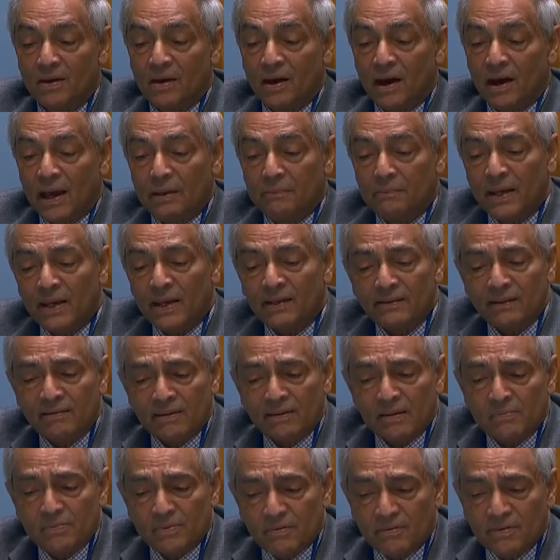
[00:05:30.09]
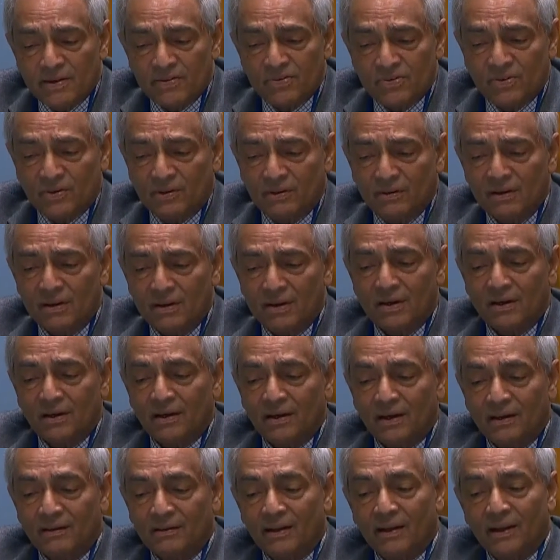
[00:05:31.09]
I make this observation
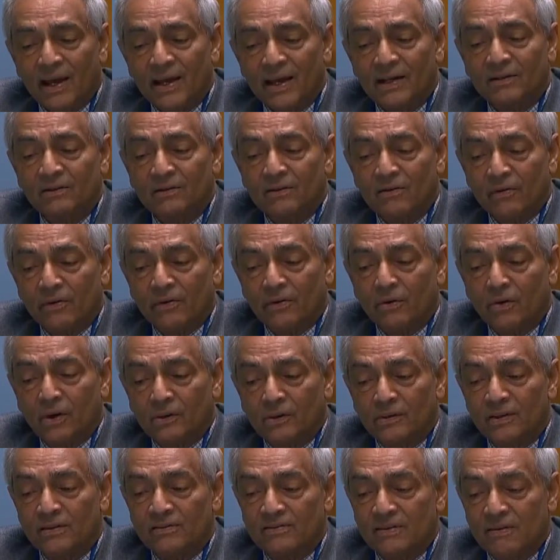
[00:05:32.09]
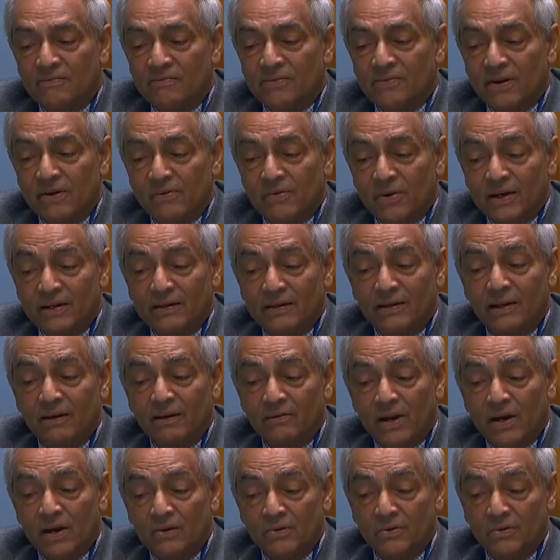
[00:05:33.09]
in the light of the recorded sovereign rating
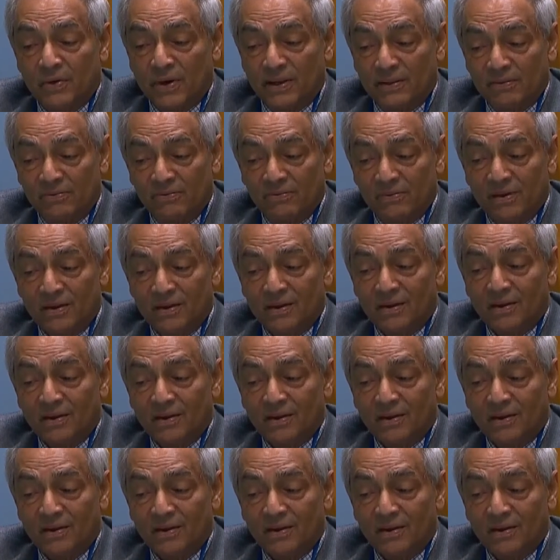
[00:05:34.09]
downgrades